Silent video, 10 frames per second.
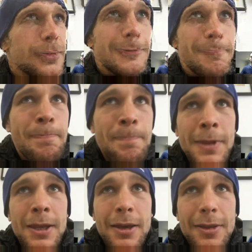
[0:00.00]
But
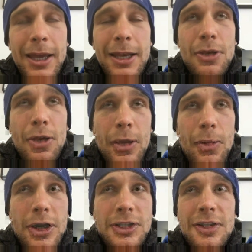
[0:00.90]
then I
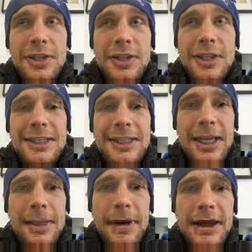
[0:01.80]
worked on that, it
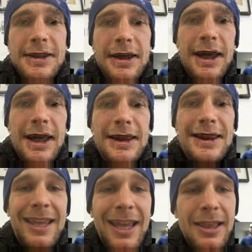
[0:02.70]
got better, and
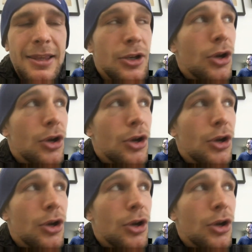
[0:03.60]
then